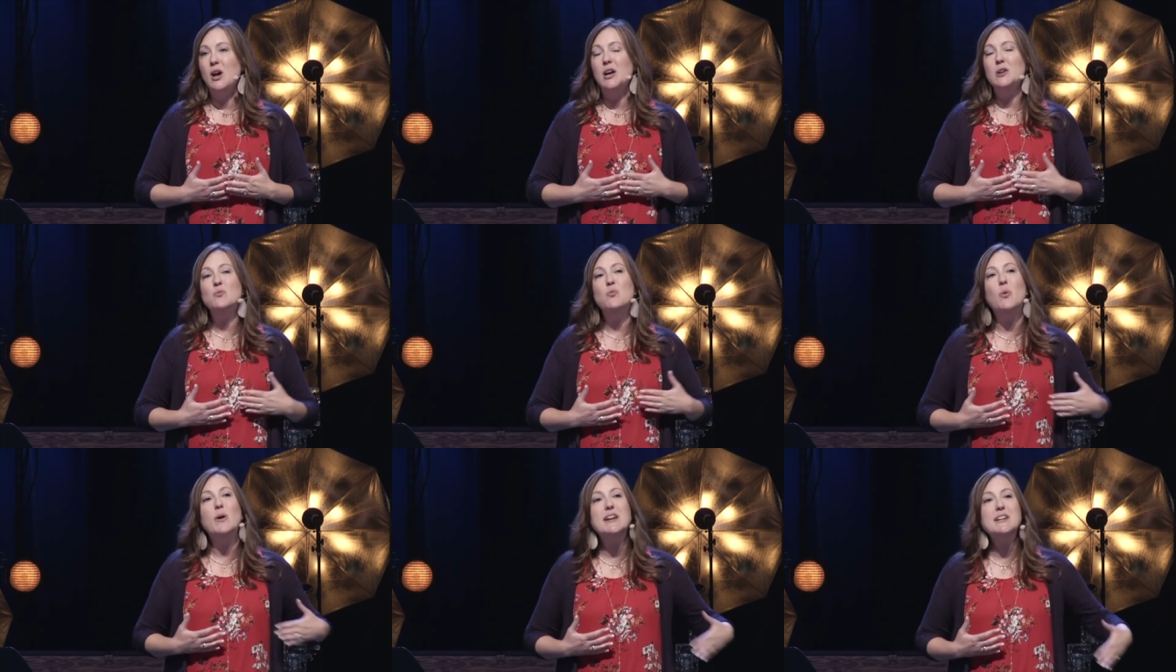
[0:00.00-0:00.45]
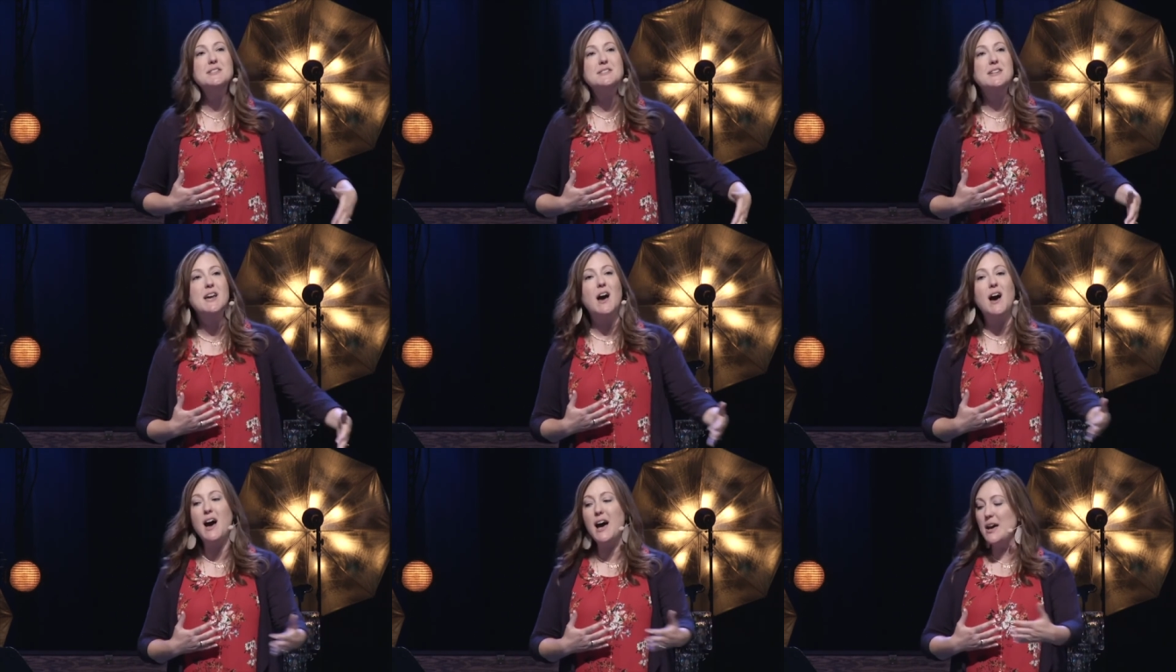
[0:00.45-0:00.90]
And what
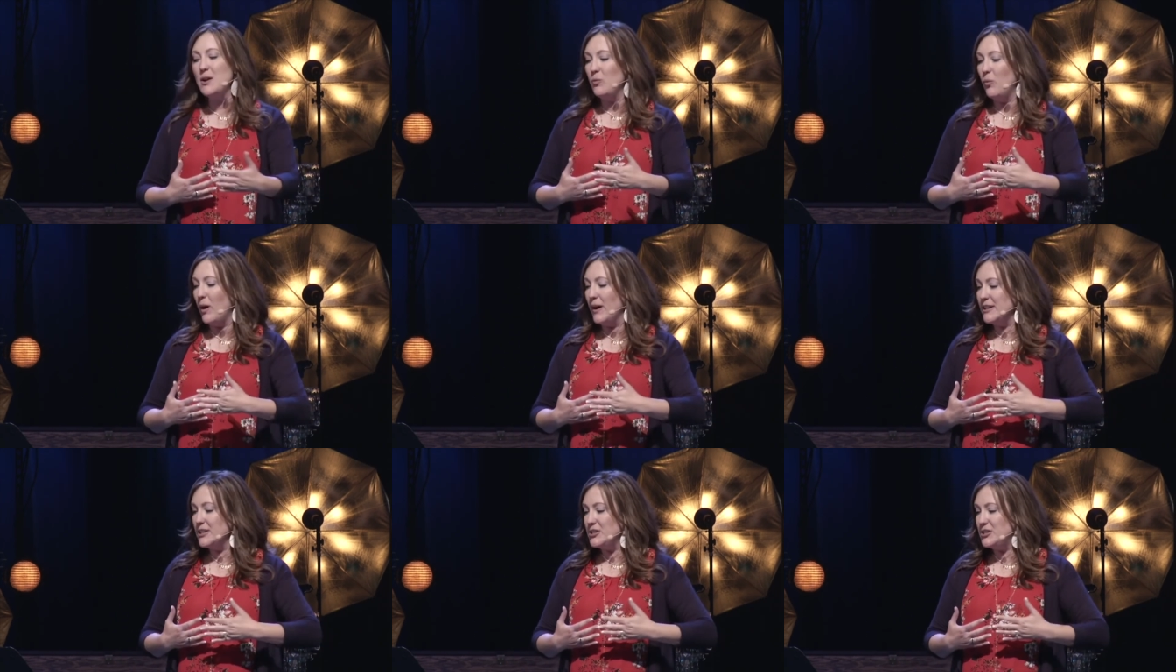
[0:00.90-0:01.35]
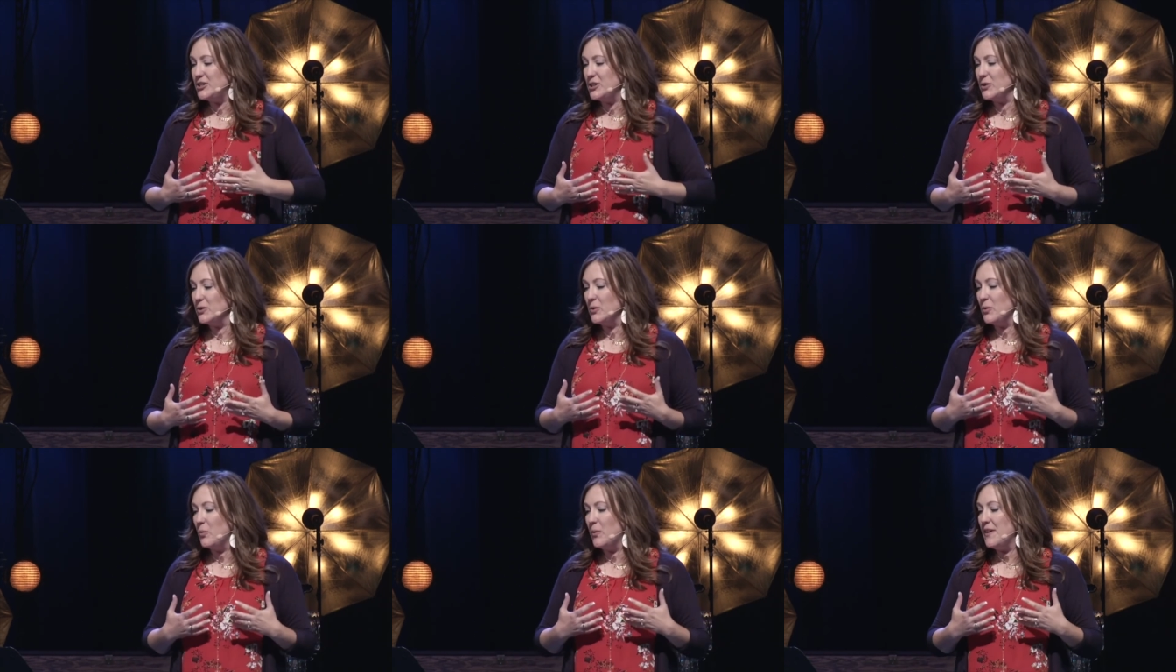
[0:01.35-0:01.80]
does God want to
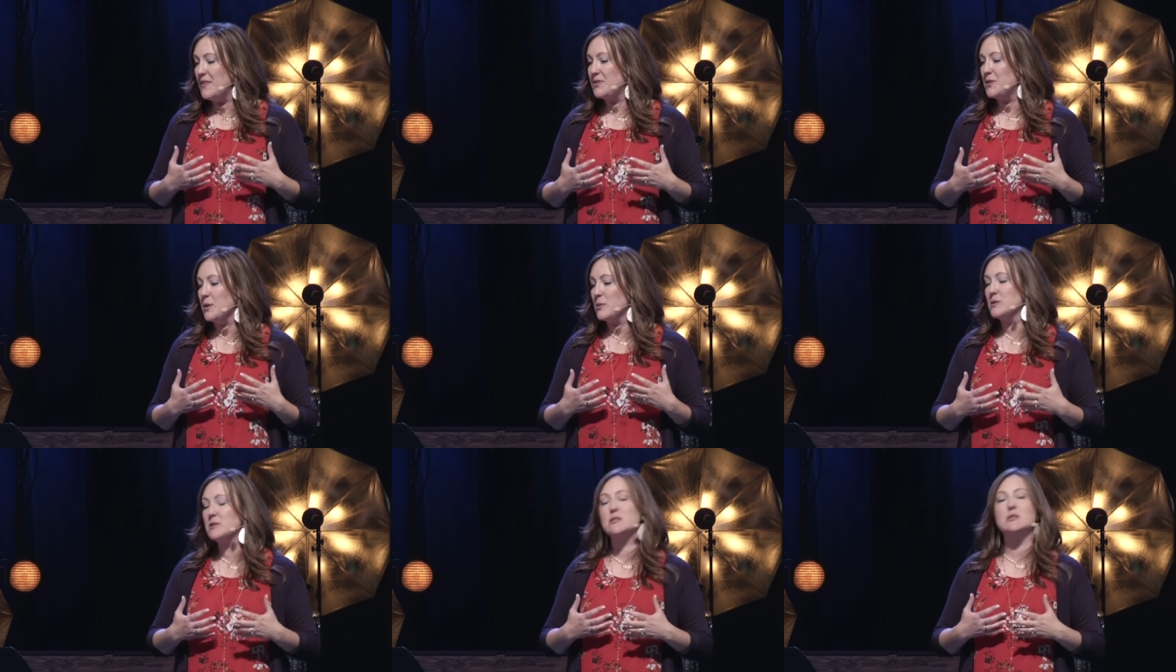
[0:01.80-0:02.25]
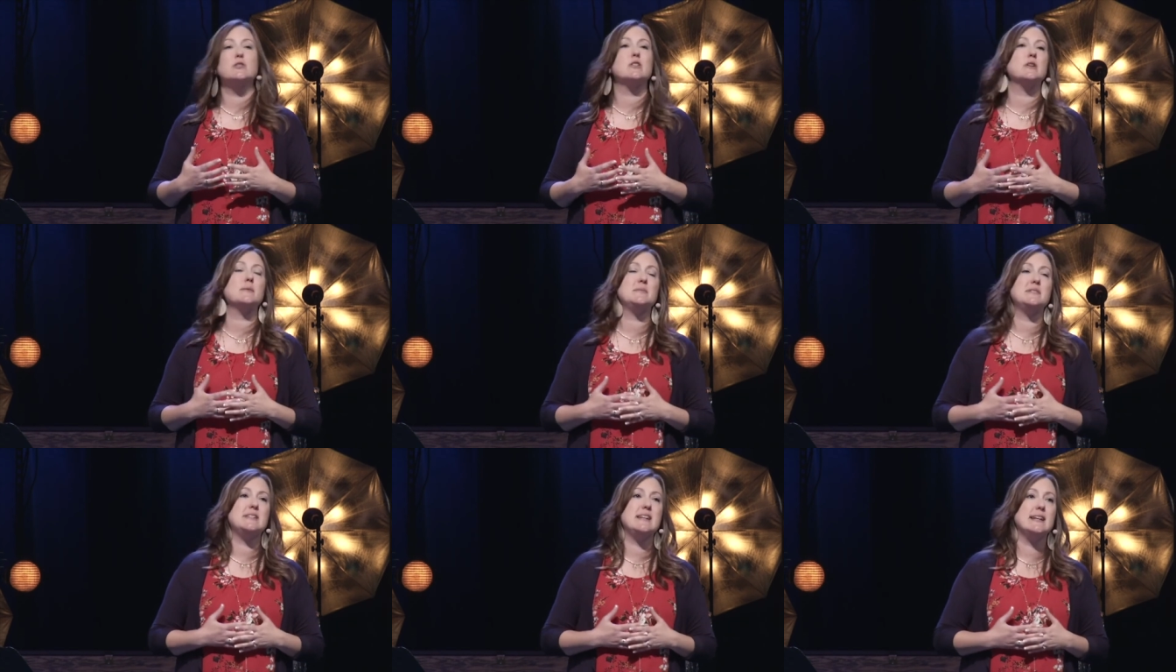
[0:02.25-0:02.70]
do with those
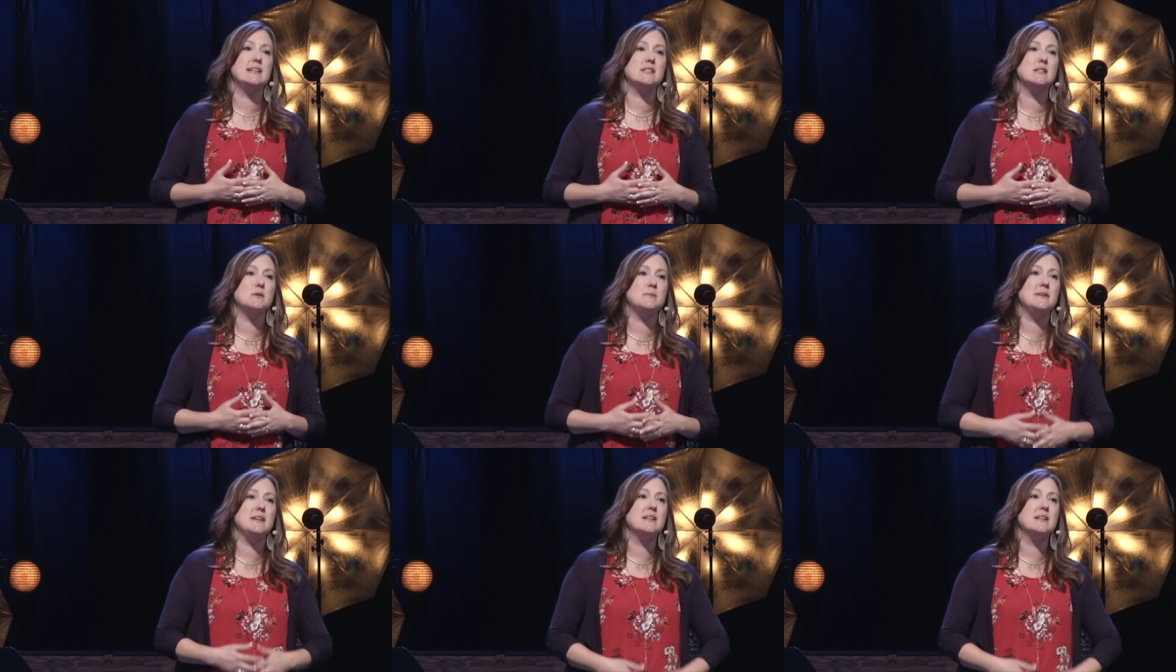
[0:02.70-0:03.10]
circumstances?